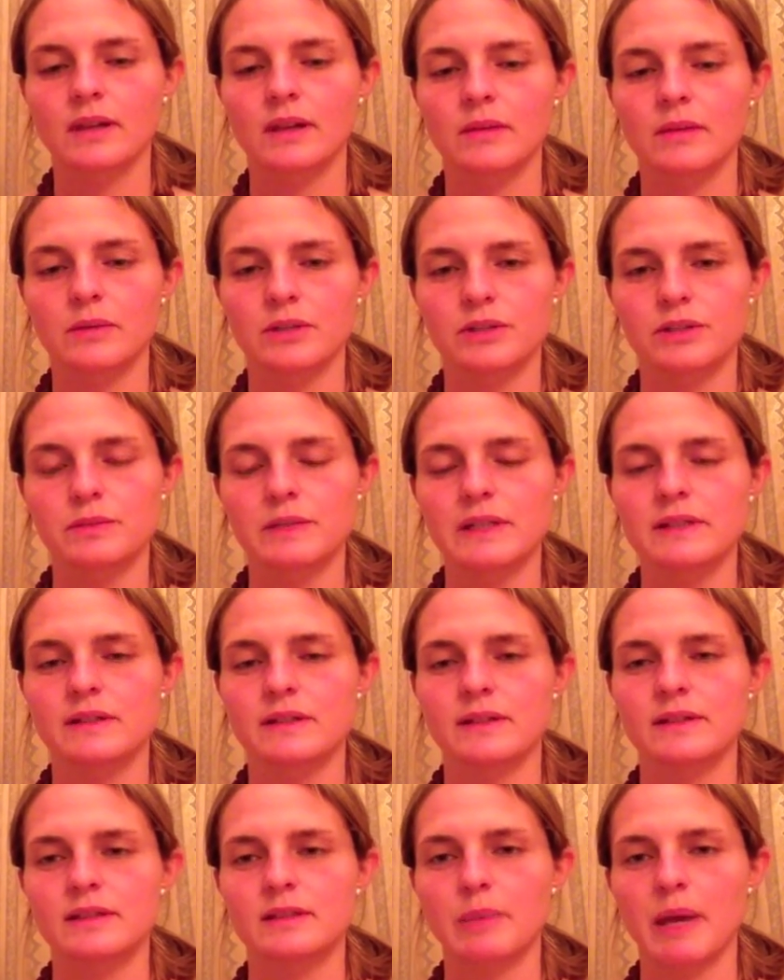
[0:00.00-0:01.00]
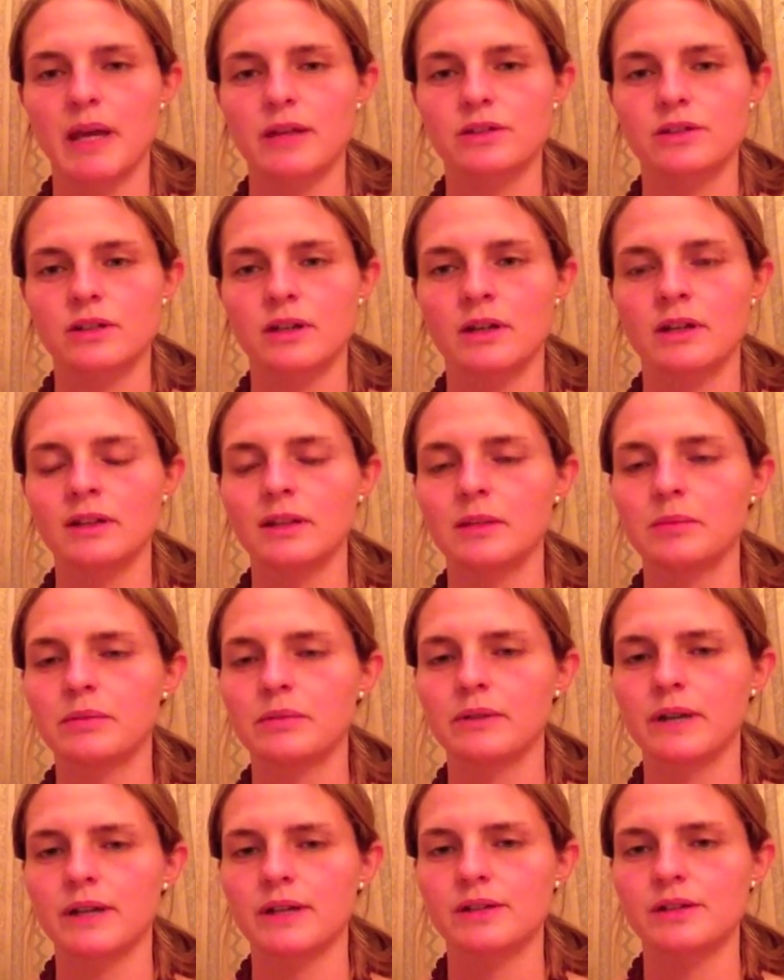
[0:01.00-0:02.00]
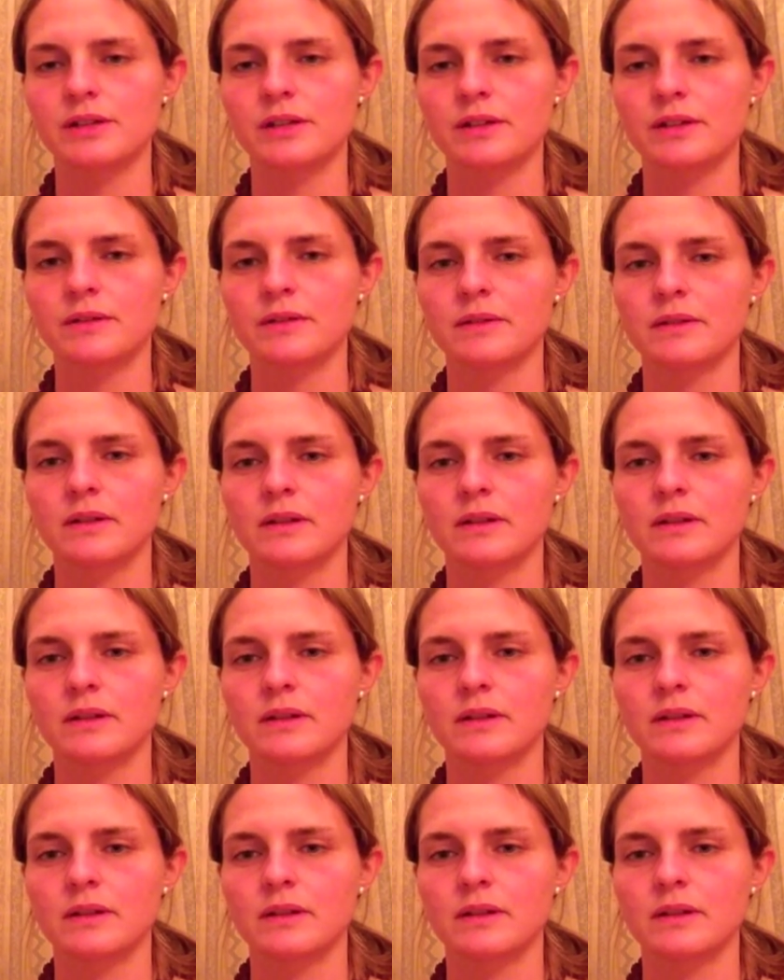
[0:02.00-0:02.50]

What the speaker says: which means expansion and liberation,